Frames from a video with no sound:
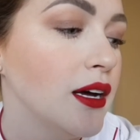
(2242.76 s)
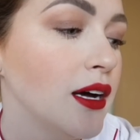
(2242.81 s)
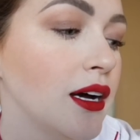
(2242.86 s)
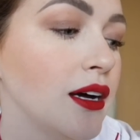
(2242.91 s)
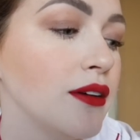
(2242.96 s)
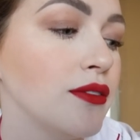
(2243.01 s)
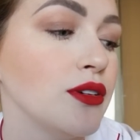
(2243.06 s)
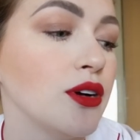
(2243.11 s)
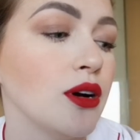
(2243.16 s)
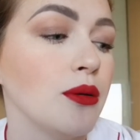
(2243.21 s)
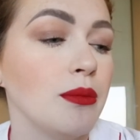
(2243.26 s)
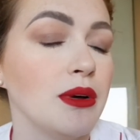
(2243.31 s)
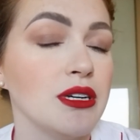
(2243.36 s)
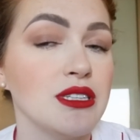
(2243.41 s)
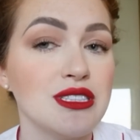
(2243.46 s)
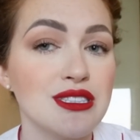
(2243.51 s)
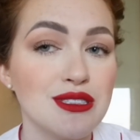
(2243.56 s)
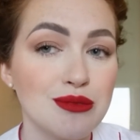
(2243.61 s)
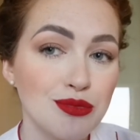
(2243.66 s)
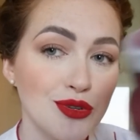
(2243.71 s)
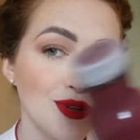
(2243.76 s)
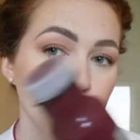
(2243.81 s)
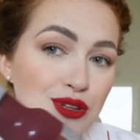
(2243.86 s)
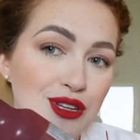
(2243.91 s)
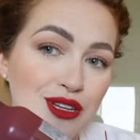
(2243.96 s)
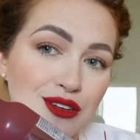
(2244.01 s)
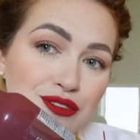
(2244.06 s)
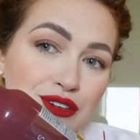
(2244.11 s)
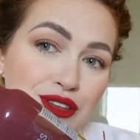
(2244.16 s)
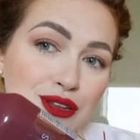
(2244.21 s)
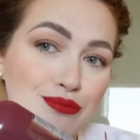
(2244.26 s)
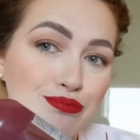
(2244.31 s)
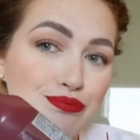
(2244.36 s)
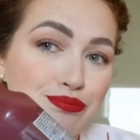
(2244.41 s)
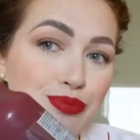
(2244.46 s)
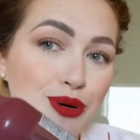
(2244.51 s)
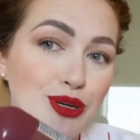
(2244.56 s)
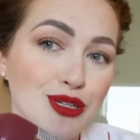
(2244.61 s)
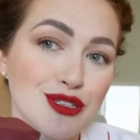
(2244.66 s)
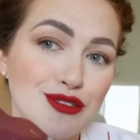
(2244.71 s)
I've got my smoothie for the
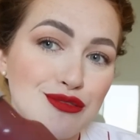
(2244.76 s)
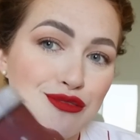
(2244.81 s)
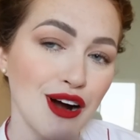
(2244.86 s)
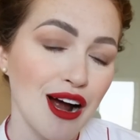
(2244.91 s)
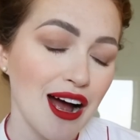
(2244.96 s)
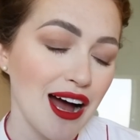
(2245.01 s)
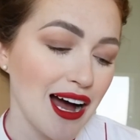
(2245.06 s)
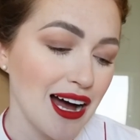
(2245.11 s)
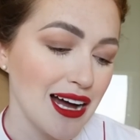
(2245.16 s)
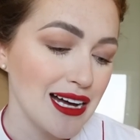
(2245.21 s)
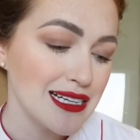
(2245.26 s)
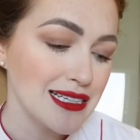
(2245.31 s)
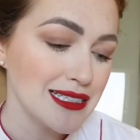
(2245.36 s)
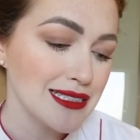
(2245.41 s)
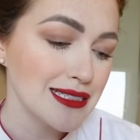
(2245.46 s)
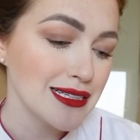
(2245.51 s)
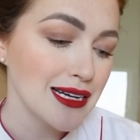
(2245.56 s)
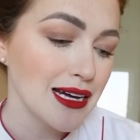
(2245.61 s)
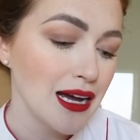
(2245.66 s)
bus ride.